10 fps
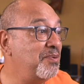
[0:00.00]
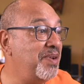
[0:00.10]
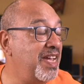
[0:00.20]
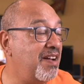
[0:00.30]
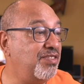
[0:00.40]

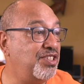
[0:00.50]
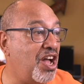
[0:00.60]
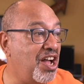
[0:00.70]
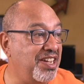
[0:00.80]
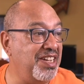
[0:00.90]
We have
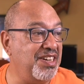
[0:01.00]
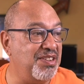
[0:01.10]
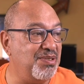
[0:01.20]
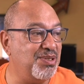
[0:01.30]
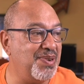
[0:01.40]
doggy
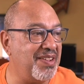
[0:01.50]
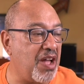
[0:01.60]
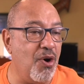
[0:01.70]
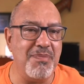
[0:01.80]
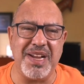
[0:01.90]
news. We have,
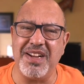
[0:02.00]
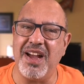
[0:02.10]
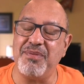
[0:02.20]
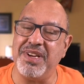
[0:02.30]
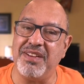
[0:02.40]
oh my
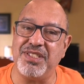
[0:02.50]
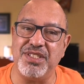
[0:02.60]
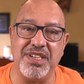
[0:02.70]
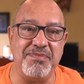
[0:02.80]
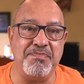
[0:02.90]
God, we have
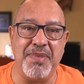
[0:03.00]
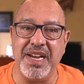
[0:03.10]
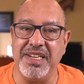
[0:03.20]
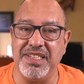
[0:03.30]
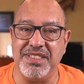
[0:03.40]
such a
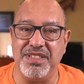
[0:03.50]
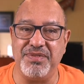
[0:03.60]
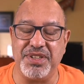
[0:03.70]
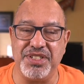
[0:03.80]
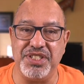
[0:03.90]
mindless
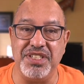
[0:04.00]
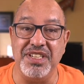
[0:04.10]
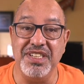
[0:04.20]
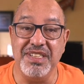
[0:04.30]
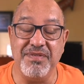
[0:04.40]
diversion
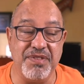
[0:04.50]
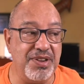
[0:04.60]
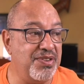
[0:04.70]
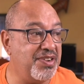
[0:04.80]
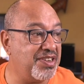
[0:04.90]
for
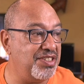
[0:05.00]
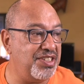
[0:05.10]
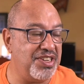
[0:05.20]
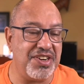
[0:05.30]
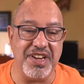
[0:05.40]
you to
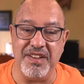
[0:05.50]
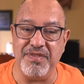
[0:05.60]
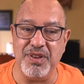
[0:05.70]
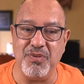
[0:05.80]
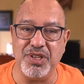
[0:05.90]
consider
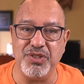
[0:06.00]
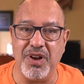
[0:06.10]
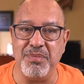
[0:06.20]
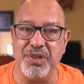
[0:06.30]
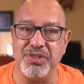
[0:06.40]
if you want
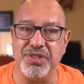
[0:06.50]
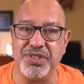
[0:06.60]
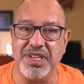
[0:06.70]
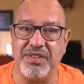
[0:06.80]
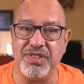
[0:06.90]
to amuse
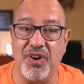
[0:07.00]
yourselves